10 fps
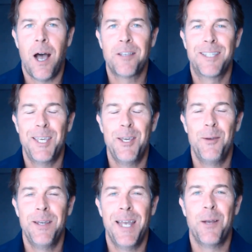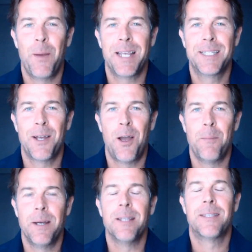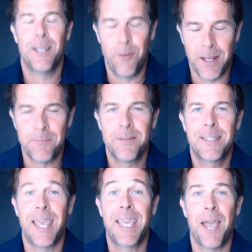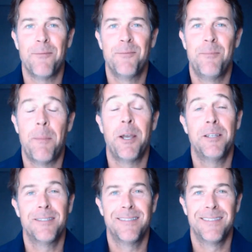I'll see you in a week's time. Until then, take care. Bye-bye.